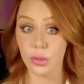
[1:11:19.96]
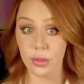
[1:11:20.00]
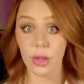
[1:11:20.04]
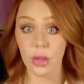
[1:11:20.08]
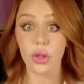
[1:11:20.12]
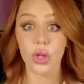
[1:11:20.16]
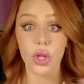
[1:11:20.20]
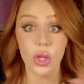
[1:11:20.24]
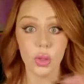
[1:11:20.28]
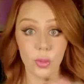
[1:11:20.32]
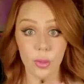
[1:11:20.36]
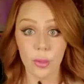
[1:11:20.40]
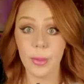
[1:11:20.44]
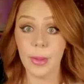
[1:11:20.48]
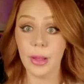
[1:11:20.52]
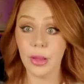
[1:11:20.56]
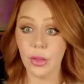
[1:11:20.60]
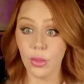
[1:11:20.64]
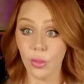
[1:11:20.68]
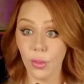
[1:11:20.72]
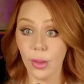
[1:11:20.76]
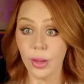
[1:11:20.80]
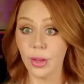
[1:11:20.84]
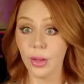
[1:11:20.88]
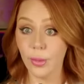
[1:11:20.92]
that she would be the
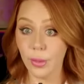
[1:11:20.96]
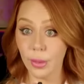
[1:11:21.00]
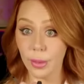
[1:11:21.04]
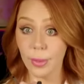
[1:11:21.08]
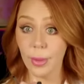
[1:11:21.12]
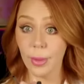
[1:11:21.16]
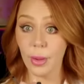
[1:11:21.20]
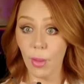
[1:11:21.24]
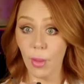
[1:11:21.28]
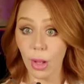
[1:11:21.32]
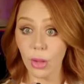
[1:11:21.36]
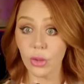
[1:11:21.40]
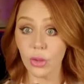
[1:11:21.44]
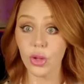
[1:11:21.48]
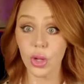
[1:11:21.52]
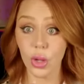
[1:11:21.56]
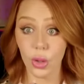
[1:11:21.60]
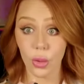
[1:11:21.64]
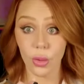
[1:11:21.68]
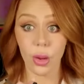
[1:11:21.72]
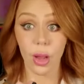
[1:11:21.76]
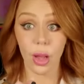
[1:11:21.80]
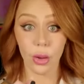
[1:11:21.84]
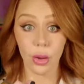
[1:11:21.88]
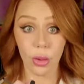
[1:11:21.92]
oh, one that would okay. be watching
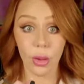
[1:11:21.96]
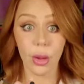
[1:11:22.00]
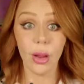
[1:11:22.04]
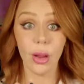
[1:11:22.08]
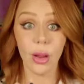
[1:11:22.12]
her daughter.